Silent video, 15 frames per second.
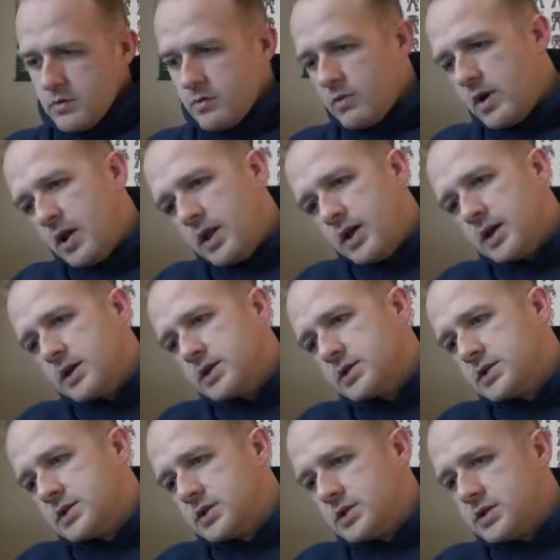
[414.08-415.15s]

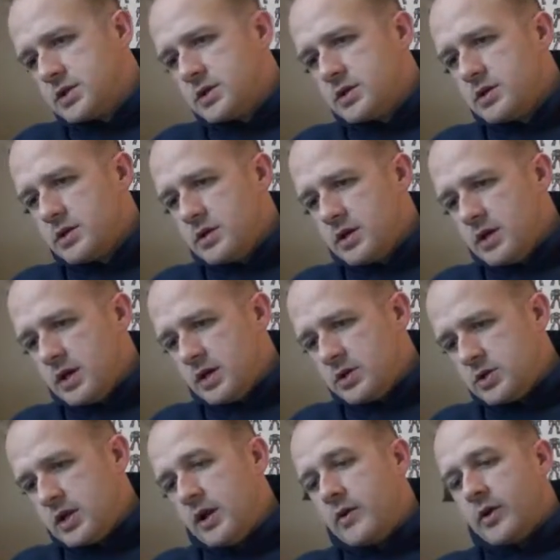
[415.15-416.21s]
Relics.
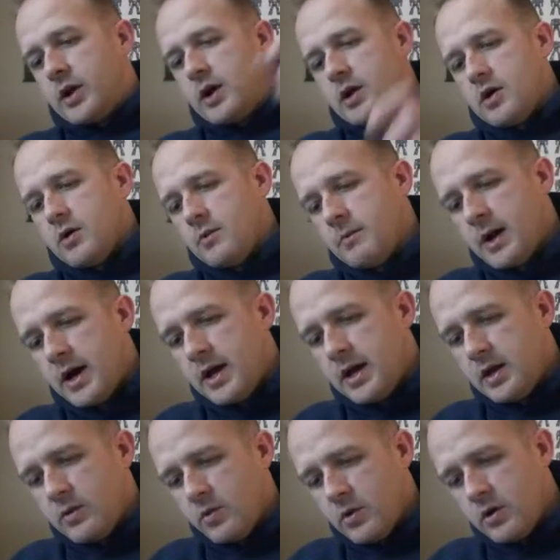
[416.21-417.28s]
There we go.
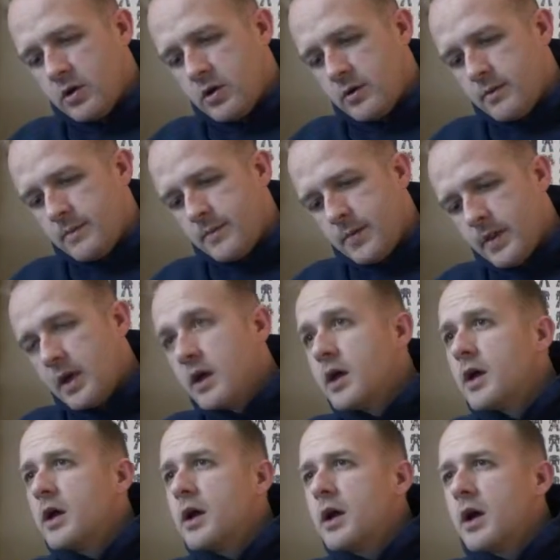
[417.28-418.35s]
Mind Worm.
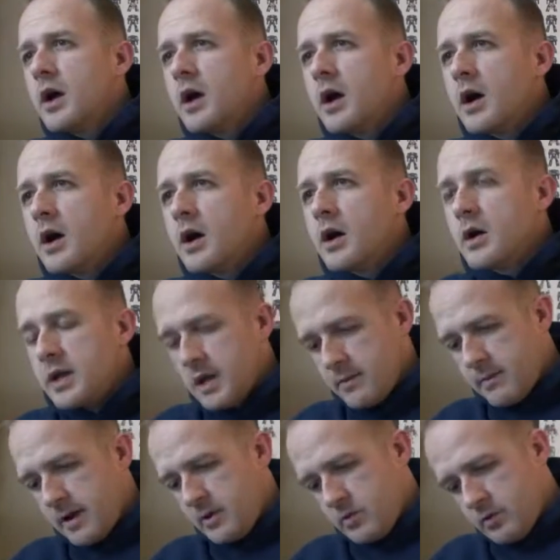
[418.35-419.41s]
Not
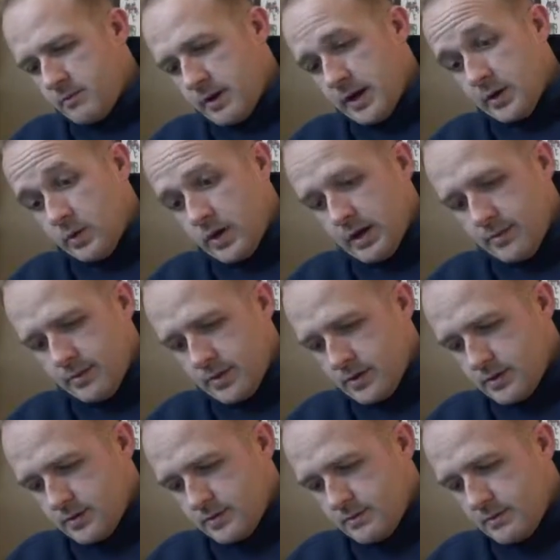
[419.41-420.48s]
Mind Worm, Mind Wipe.
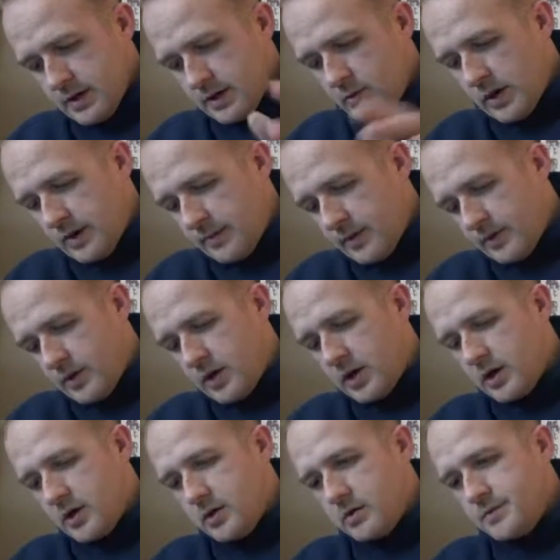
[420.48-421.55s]
Mind Wipe, here we
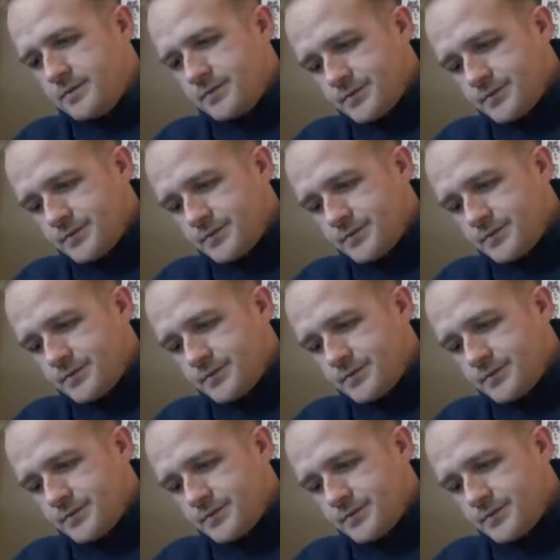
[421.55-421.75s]
go.